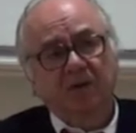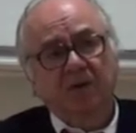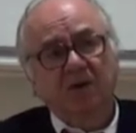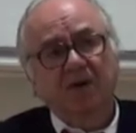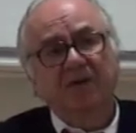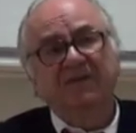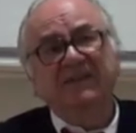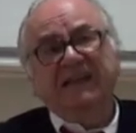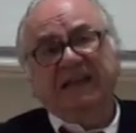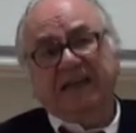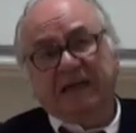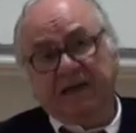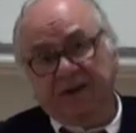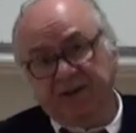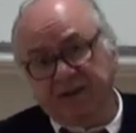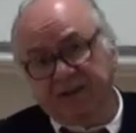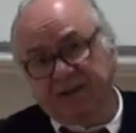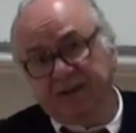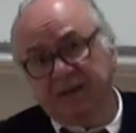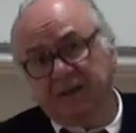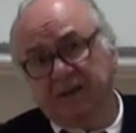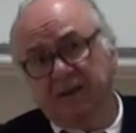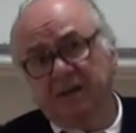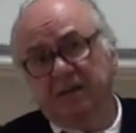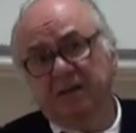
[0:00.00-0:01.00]
of the
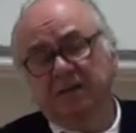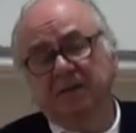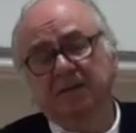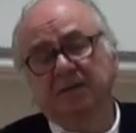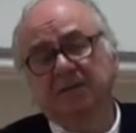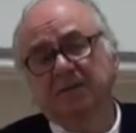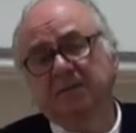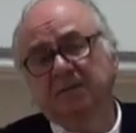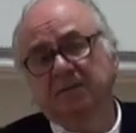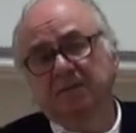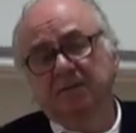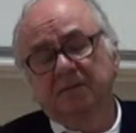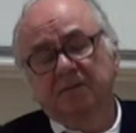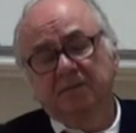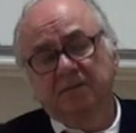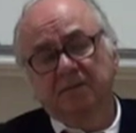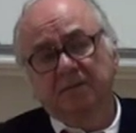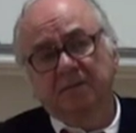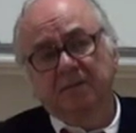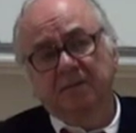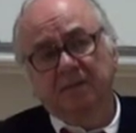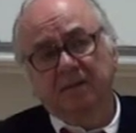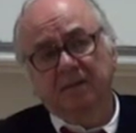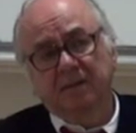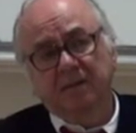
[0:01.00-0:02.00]
critical,
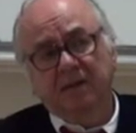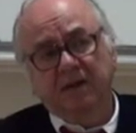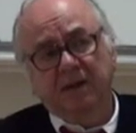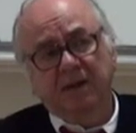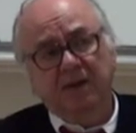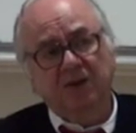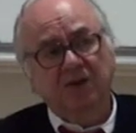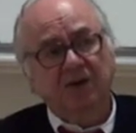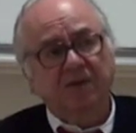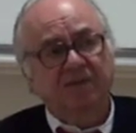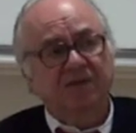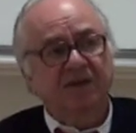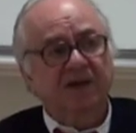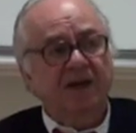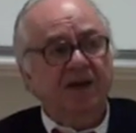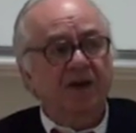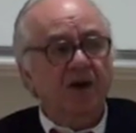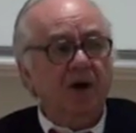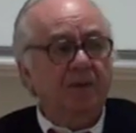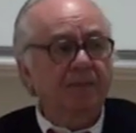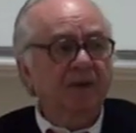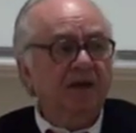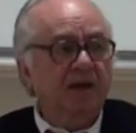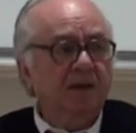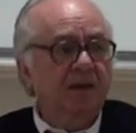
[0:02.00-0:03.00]
and of the
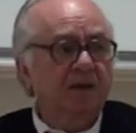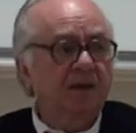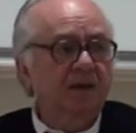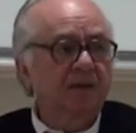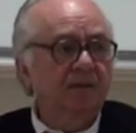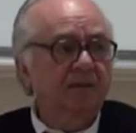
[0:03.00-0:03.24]
anomic.